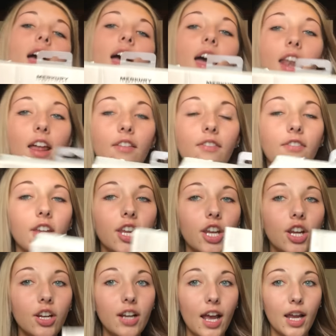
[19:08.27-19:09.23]
And I
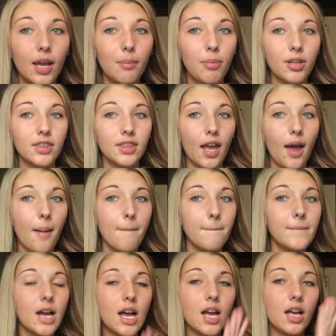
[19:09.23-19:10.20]
figured I could put them